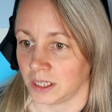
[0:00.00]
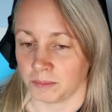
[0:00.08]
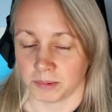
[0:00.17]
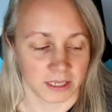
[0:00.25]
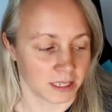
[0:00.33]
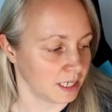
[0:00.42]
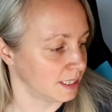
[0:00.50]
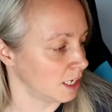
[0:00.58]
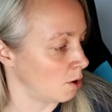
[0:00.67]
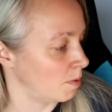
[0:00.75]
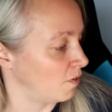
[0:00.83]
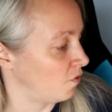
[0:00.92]
I'm just going to
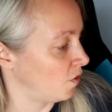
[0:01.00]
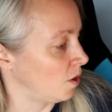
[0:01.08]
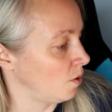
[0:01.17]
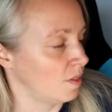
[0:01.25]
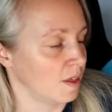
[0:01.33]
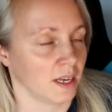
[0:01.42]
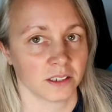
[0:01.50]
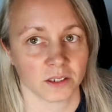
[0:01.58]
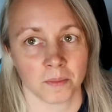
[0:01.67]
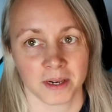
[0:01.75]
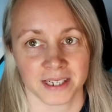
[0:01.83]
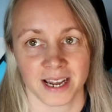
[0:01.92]
set up a few things
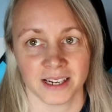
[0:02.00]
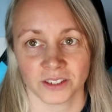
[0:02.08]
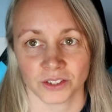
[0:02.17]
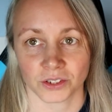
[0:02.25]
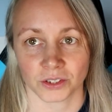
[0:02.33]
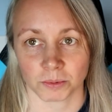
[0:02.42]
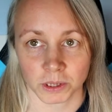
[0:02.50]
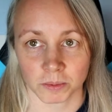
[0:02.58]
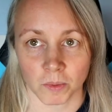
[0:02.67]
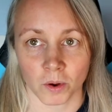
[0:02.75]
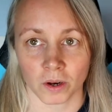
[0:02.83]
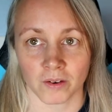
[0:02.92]
on my desk, just some
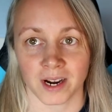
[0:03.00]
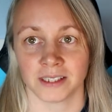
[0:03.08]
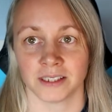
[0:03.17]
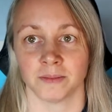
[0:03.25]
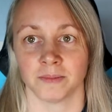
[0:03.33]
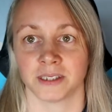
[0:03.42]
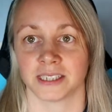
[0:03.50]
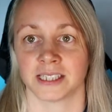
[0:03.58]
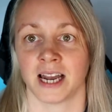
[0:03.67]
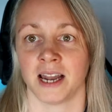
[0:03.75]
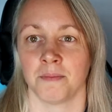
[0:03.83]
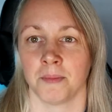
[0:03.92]
smaller items this
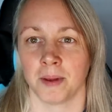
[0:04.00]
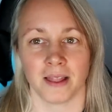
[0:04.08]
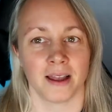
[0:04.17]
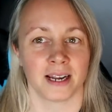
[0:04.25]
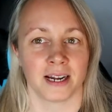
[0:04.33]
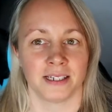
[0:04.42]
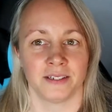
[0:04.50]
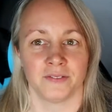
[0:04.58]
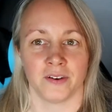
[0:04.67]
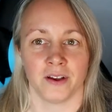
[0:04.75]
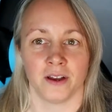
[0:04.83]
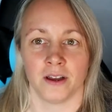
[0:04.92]
time, a bit like I did
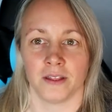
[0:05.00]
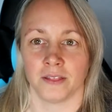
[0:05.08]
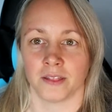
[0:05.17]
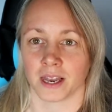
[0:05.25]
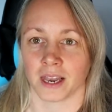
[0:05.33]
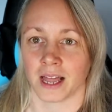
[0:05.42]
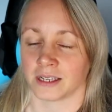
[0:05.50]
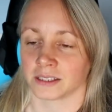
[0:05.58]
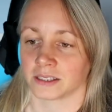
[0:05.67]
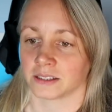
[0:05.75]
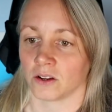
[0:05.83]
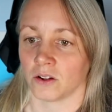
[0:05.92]
for the
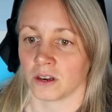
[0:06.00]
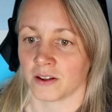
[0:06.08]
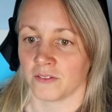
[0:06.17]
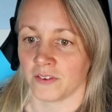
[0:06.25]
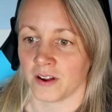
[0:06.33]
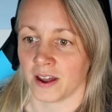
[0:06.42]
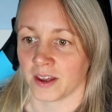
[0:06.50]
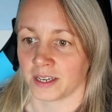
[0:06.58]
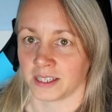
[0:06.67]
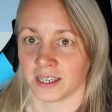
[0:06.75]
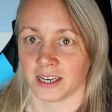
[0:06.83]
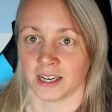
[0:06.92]
last online fair that I
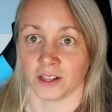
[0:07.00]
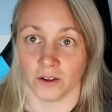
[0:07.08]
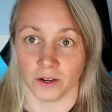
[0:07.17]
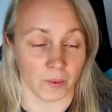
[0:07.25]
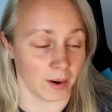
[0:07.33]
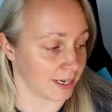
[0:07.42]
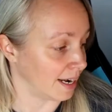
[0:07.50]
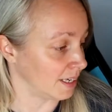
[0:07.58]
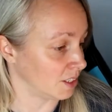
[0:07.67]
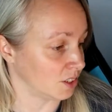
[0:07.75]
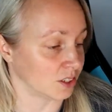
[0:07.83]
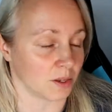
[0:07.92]
did, and it looked quite
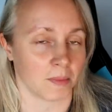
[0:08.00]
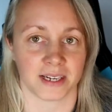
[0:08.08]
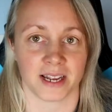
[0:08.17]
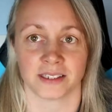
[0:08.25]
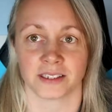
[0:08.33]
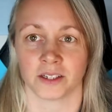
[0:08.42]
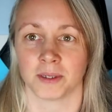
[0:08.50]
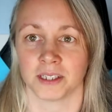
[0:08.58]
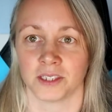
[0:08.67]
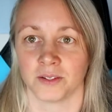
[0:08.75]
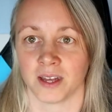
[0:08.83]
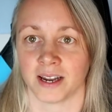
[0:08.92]
nice just on my desk, so I'm
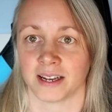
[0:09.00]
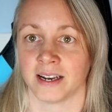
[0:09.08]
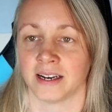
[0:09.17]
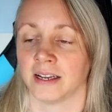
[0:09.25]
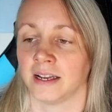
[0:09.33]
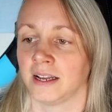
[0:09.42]
going to do that again.